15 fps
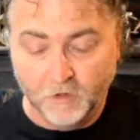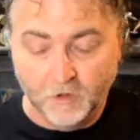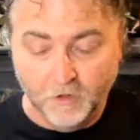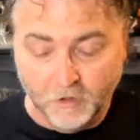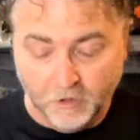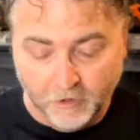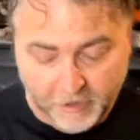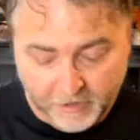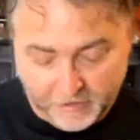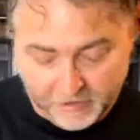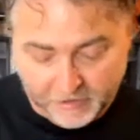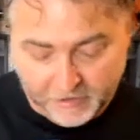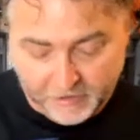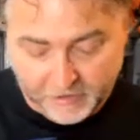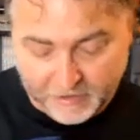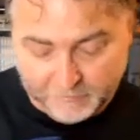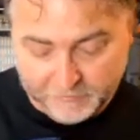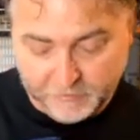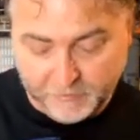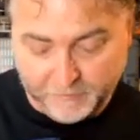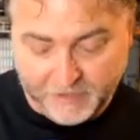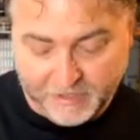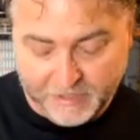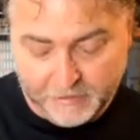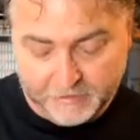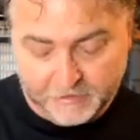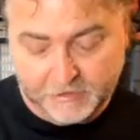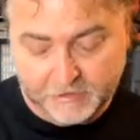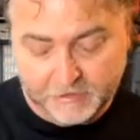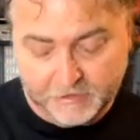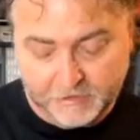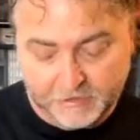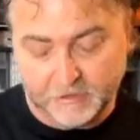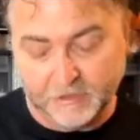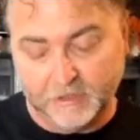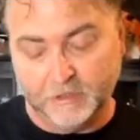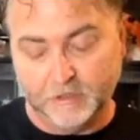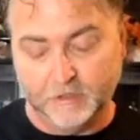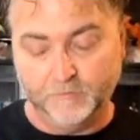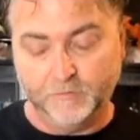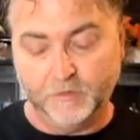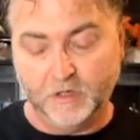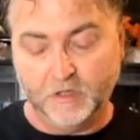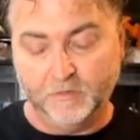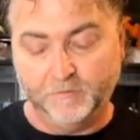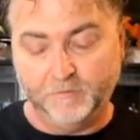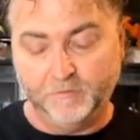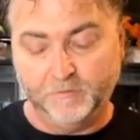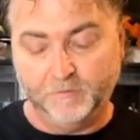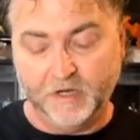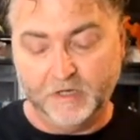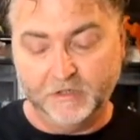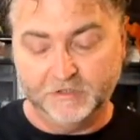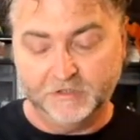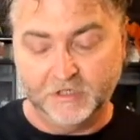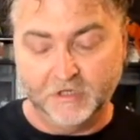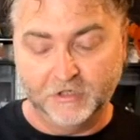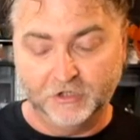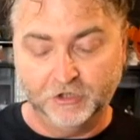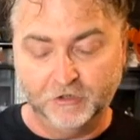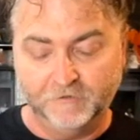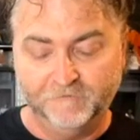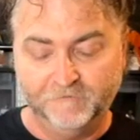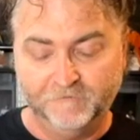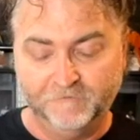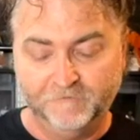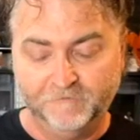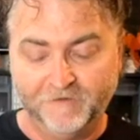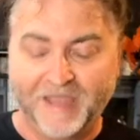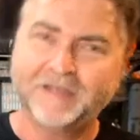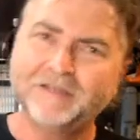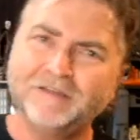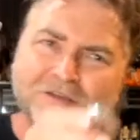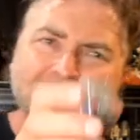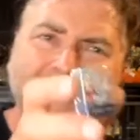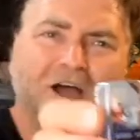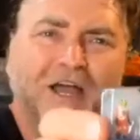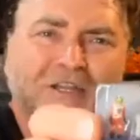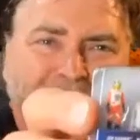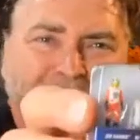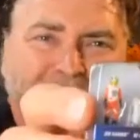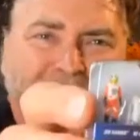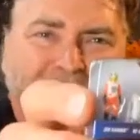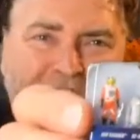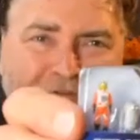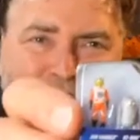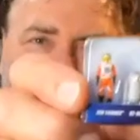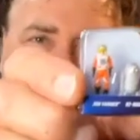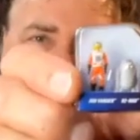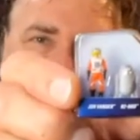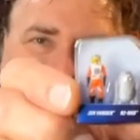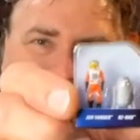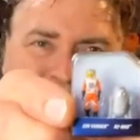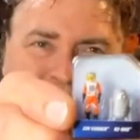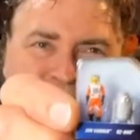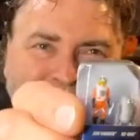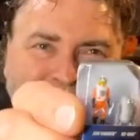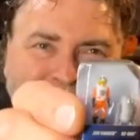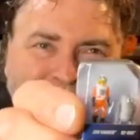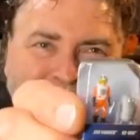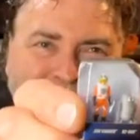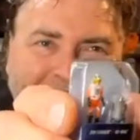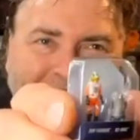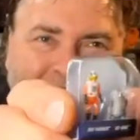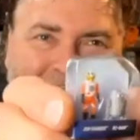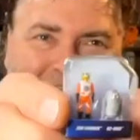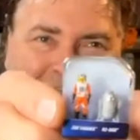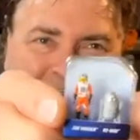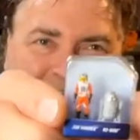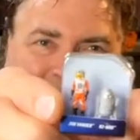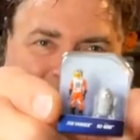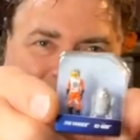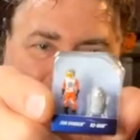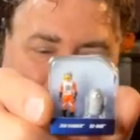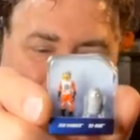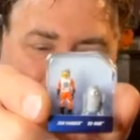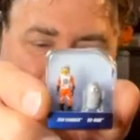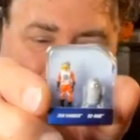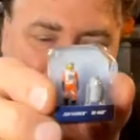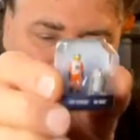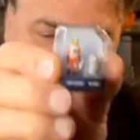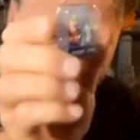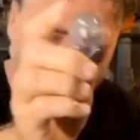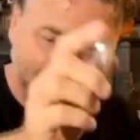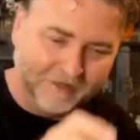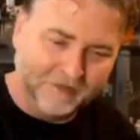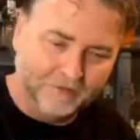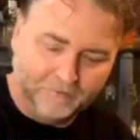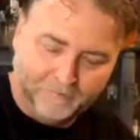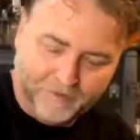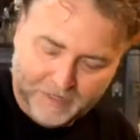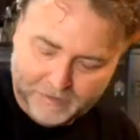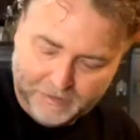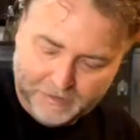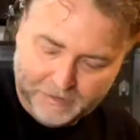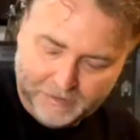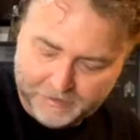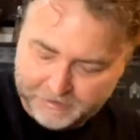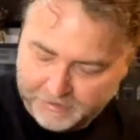Alright, it comes with a pilot. The pilot is John Vander. I don't know who that is exactly. But another little pilot.